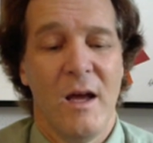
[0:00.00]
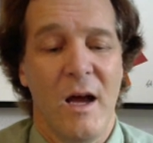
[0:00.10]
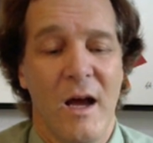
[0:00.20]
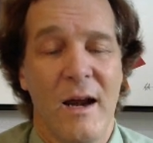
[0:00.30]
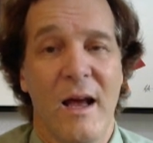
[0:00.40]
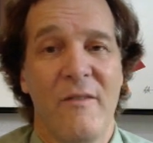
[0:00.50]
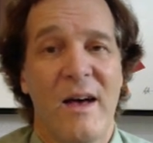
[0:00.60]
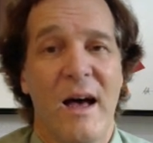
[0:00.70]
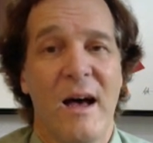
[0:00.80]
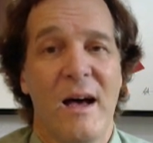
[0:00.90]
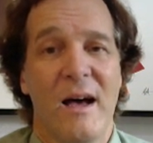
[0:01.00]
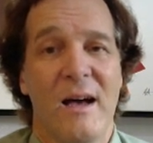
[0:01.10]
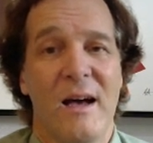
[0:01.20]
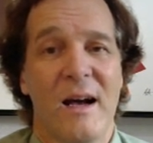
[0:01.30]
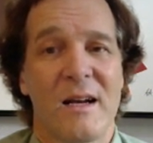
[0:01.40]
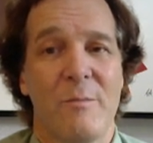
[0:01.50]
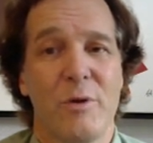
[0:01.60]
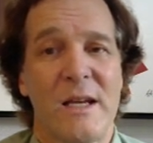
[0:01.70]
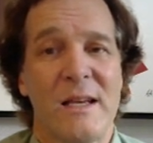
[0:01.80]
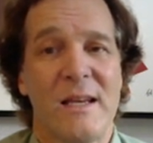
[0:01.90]
a
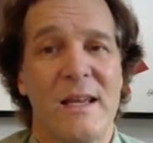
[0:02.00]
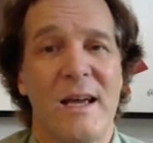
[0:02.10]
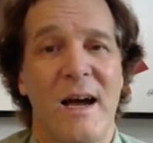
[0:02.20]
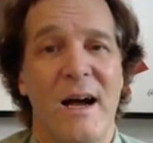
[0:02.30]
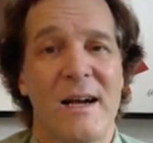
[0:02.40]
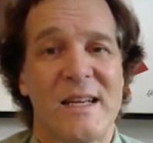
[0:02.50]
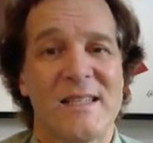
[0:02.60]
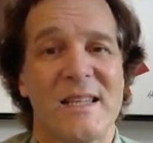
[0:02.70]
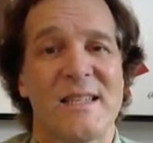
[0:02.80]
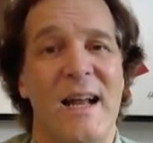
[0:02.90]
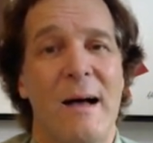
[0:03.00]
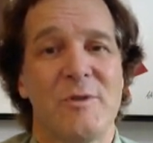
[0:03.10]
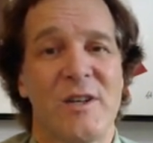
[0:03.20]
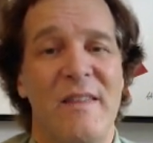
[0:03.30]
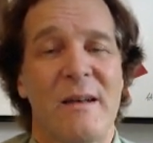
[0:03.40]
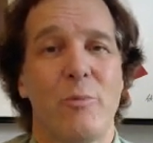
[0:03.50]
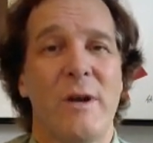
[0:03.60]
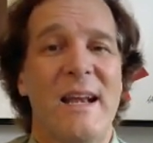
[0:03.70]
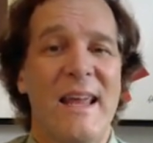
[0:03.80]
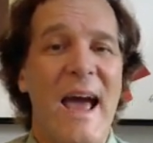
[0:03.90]
complete consistent object, and then put
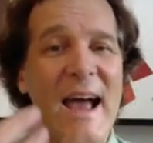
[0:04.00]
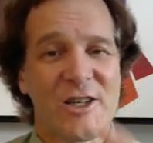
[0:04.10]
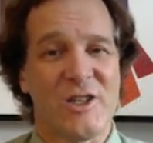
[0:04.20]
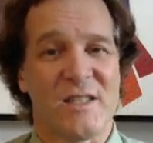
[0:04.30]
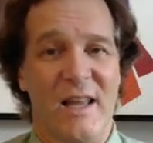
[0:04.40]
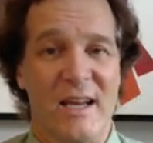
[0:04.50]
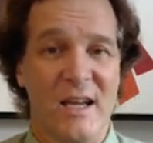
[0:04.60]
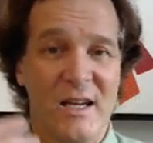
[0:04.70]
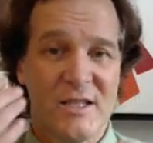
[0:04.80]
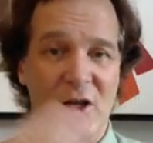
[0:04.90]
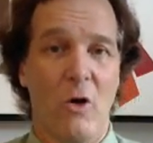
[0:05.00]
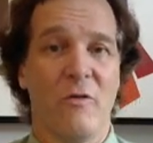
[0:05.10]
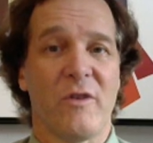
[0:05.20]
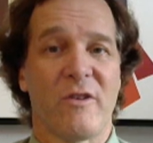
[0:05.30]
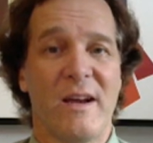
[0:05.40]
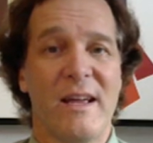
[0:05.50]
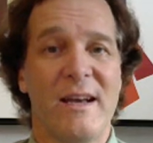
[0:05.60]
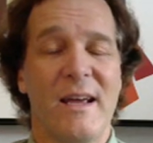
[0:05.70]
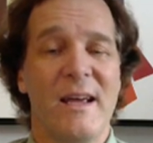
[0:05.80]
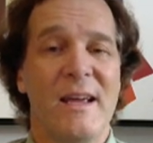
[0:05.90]
any actions like solve the
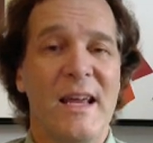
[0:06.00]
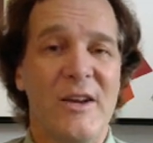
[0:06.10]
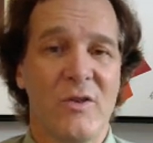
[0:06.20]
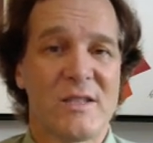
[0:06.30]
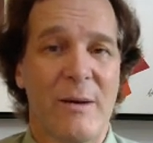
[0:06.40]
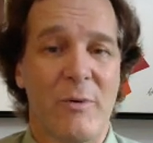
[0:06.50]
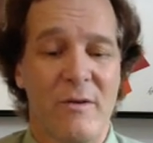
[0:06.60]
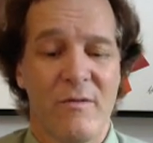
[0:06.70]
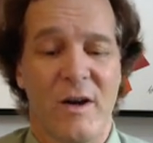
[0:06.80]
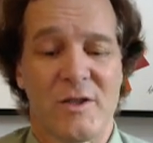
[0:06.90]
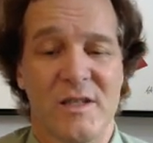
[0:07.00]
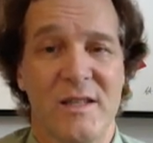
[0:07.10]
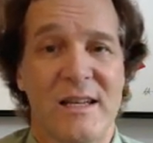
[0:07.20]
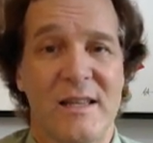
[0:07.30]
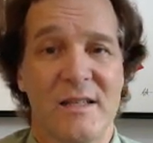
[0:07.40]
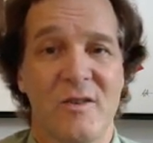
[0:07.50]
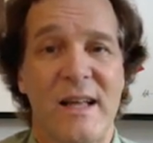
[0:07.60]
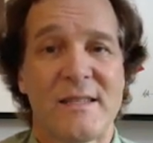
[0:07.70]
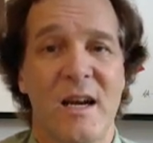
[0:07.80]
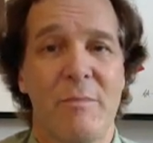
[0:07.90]
grid into a separate functions like this. So
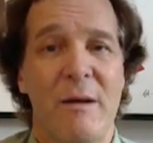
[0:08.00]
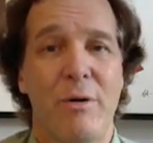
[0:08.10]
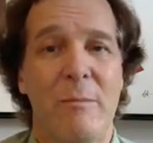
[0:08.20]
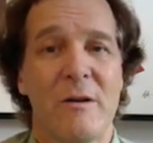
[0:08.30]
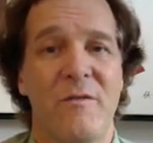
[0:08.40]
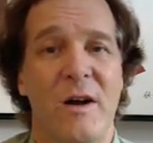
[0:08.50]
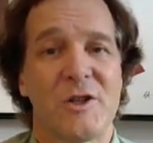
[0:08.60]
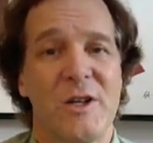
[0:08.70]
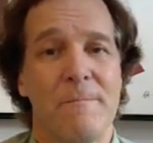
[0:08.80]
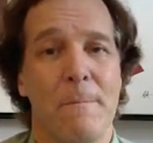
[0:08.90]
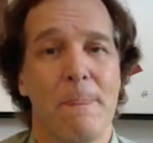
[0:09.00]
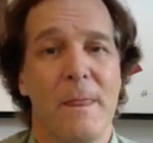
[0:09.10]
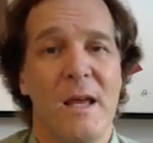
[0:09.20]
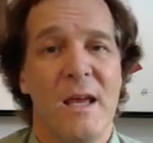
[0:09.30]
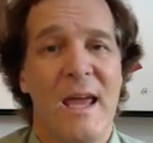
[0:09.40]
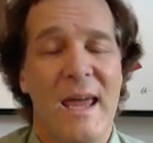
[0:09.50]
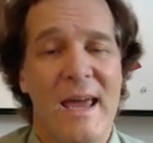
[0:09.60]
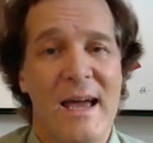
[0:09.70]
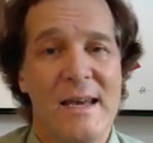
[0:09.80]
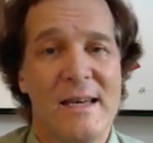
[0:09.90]
that's going to be a public function.
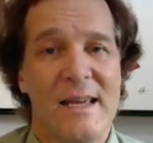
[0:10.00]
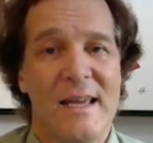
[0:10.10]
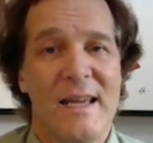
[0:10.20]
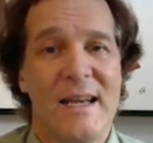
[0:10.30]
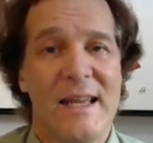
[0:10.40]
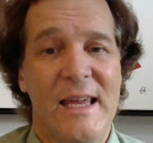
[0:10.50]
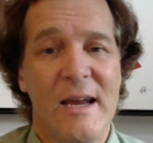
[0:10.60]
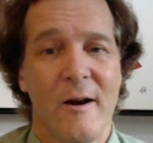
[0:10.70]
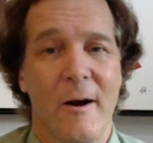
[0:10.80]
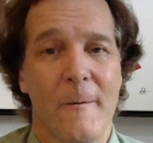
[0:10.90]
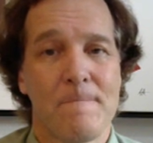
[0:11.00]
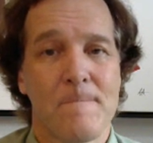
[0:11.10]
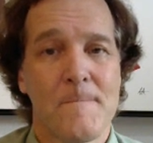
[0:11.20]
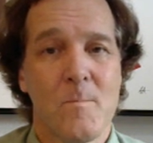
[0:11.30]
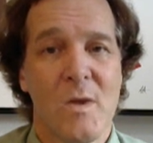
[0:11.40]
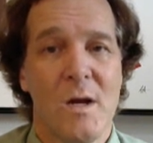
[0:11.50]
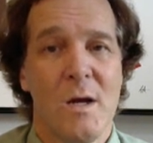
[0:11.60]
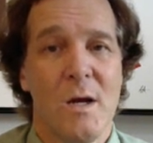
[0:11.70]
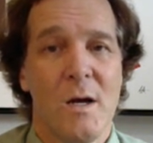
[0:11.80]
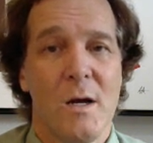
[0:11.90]
And in here,
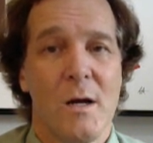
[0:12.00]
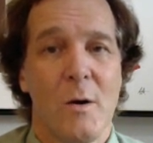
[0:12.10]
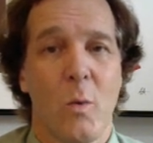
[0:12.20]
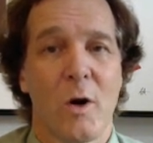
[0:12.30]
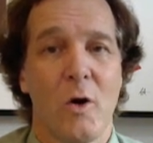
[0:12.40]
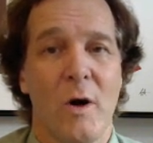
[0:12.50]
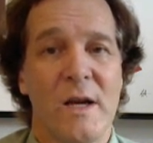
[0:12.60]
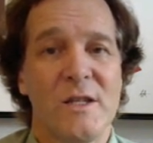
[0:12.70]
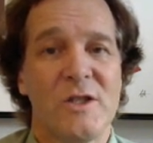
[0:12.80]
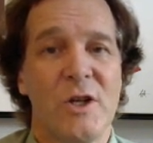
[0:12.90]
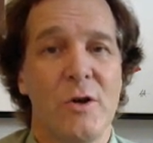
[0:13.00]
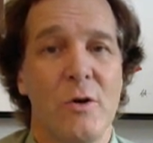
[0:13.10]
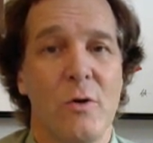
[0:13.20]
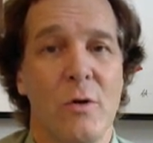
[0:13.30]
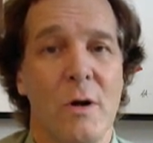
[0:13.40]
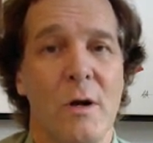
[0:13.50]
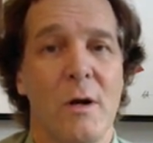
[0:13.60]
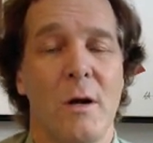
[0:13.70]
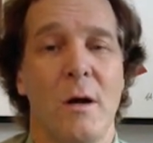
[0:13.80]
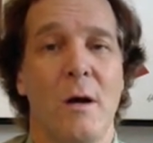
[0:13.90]
we're going to
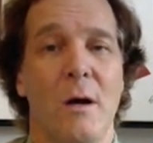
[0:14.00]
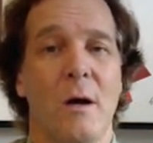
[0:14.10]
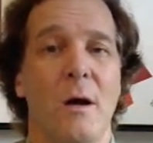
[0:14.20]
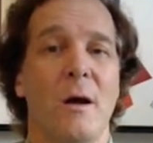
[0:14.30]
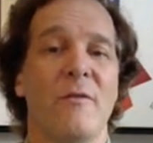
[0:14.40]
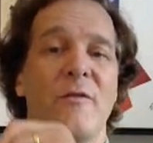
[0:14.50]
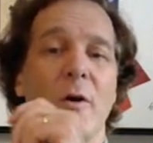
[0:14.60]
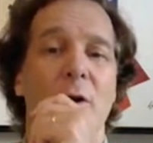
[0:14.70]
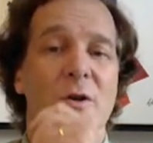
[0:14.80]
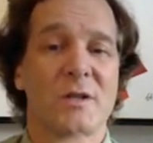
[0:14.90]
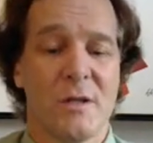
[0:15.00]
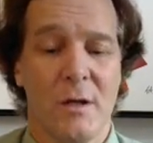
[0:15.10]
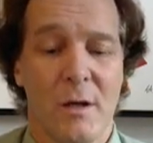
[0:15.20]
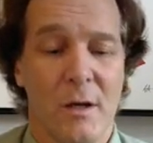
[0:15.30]
first